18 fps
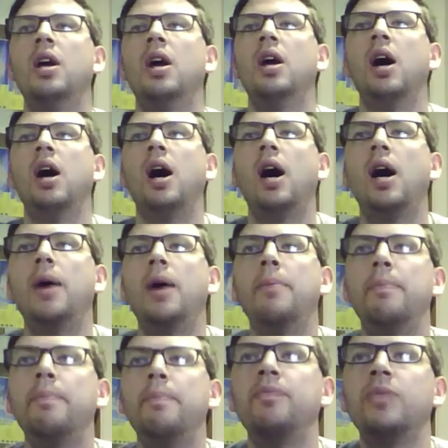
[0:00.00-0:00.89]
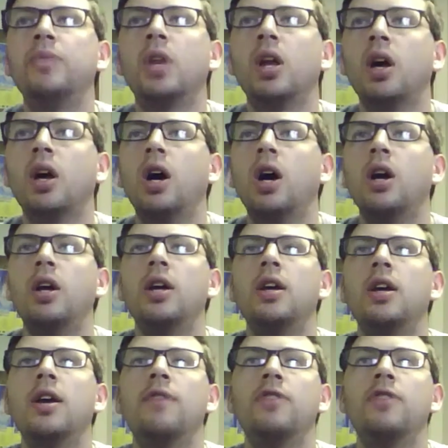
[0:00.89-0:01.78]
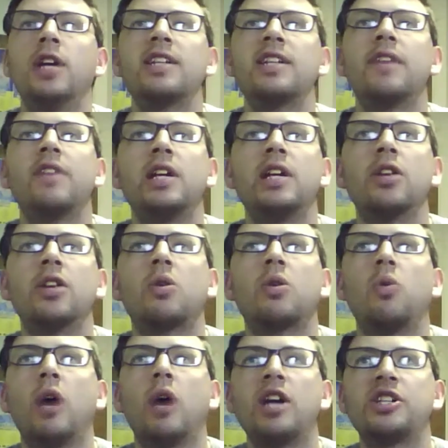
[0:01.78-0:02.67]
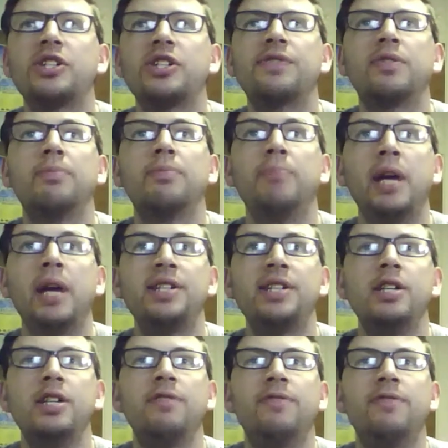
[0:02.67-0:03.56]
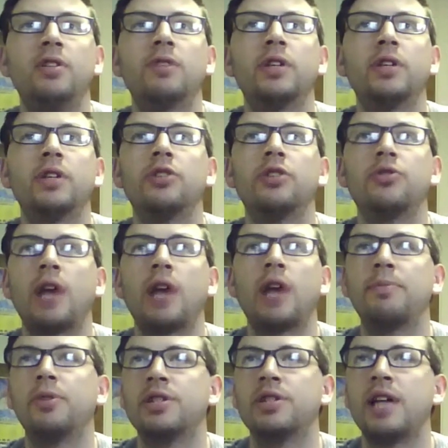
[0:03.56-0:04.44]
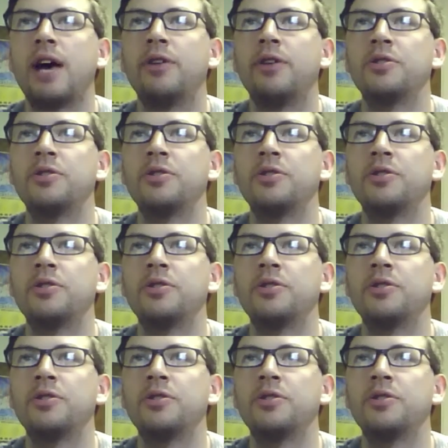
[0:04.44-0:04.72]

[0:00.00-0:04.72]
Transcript: Um, if you guys have any other questions for Macy, feel free to drop those down as